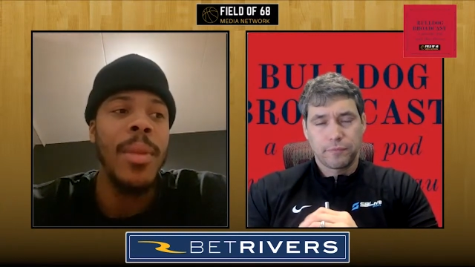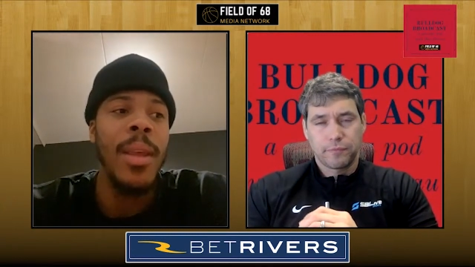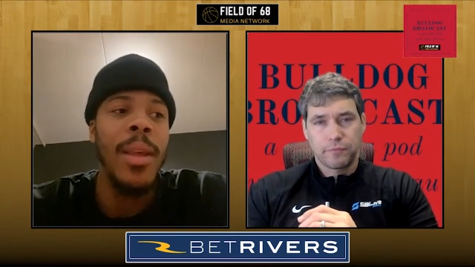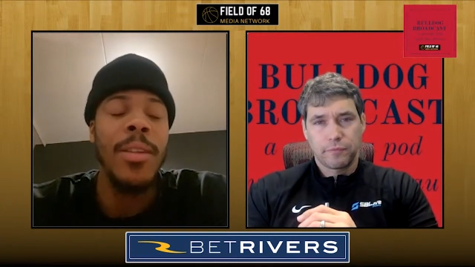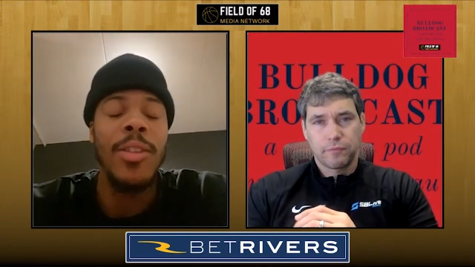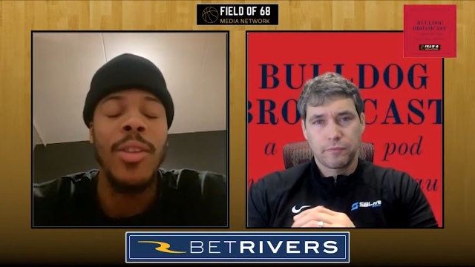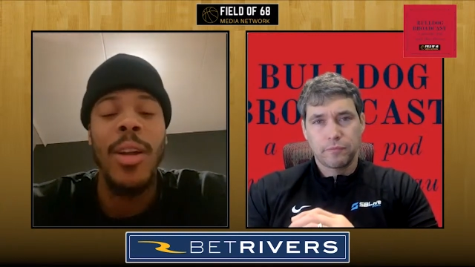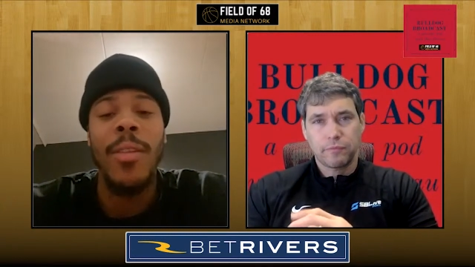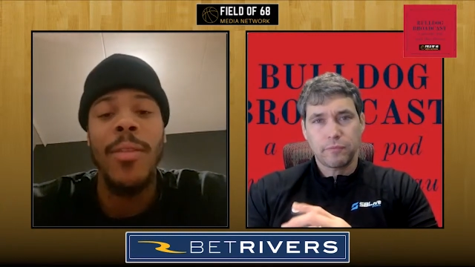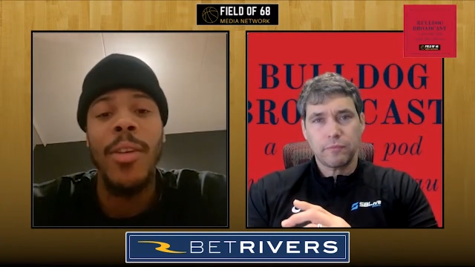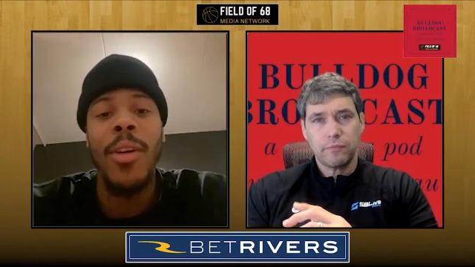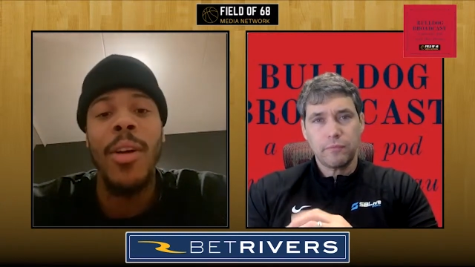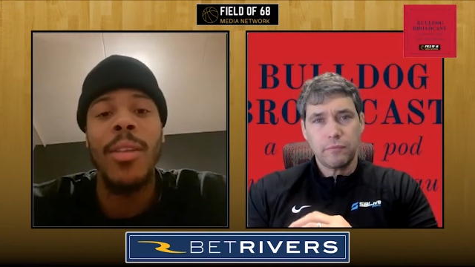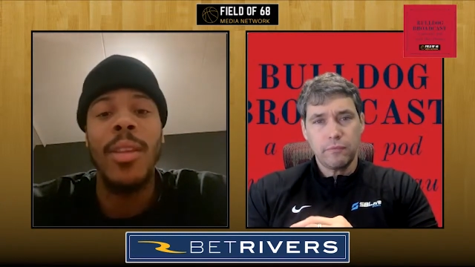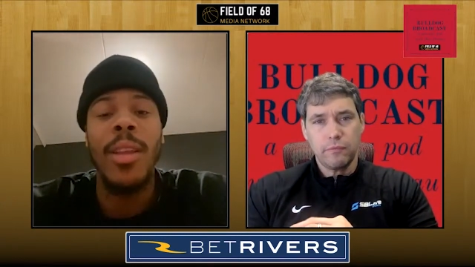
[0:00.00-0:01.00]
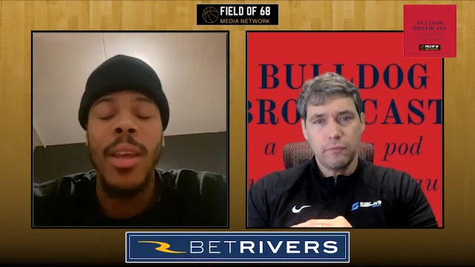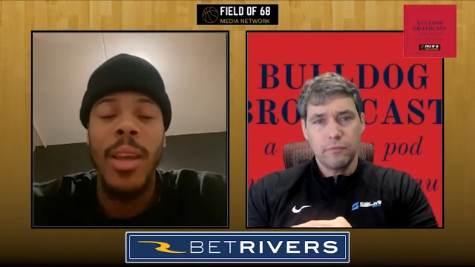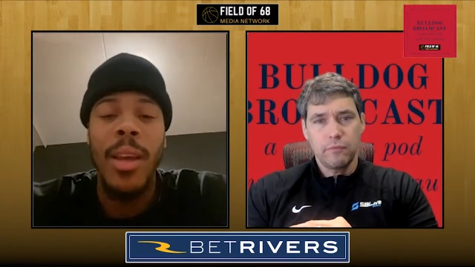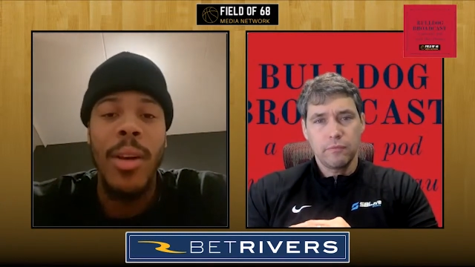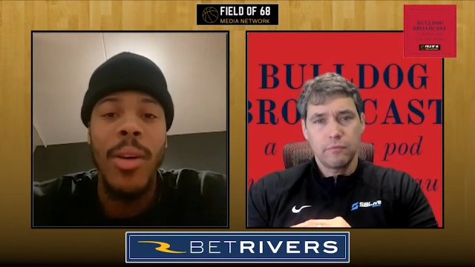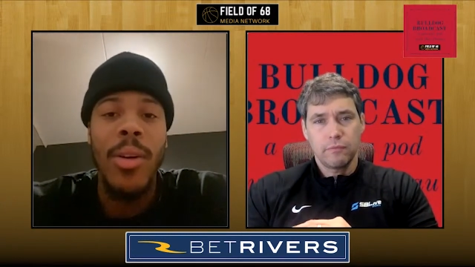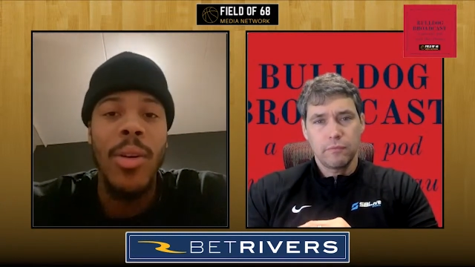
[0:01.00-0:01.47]
Speaker 1: and try to figure out the
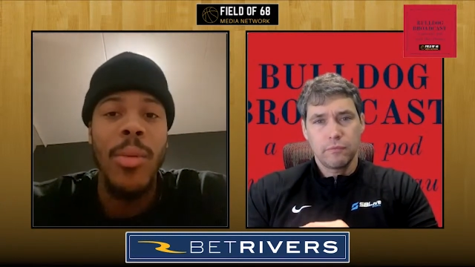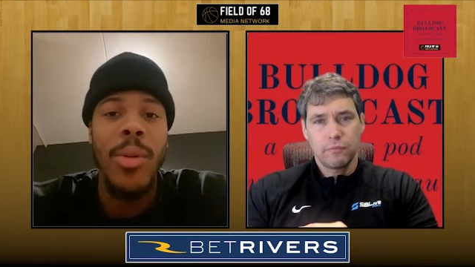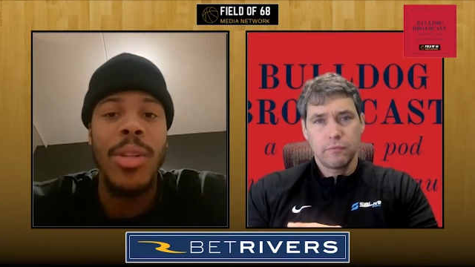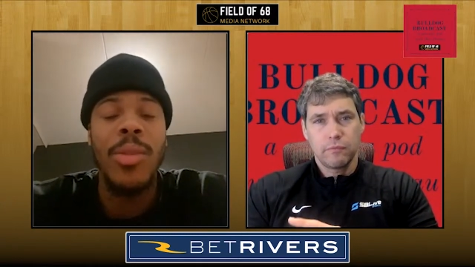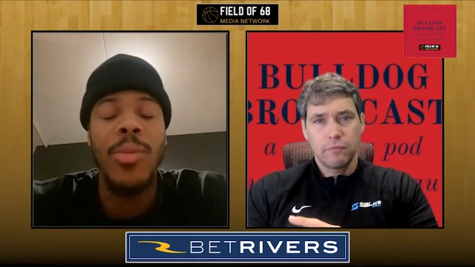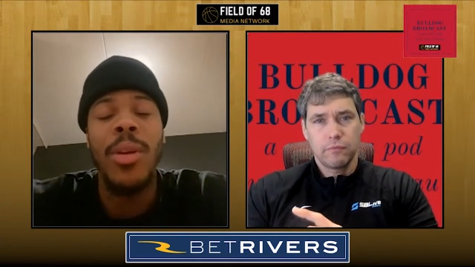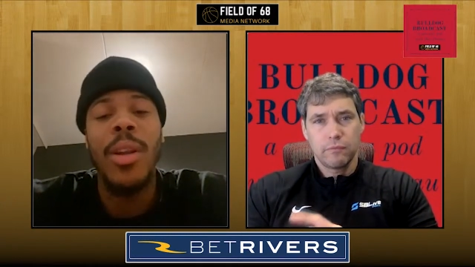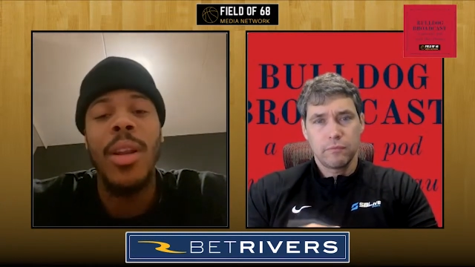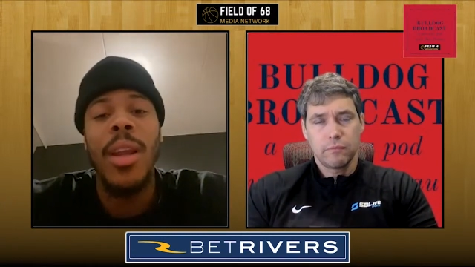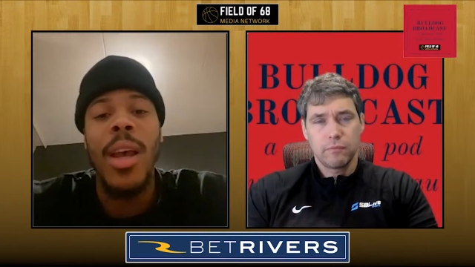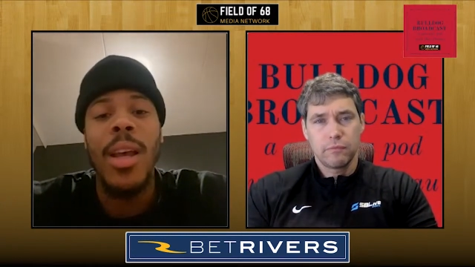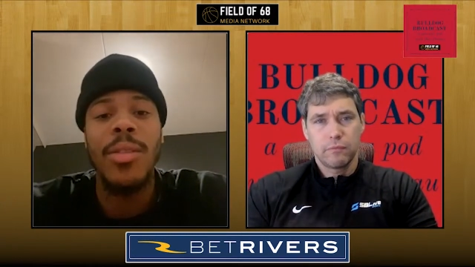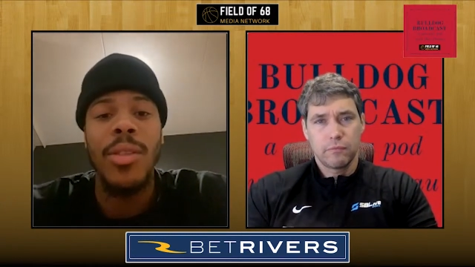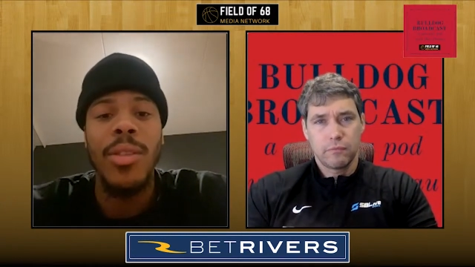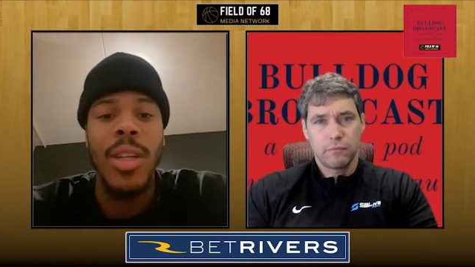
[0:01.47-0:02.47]
end goal, which is win the national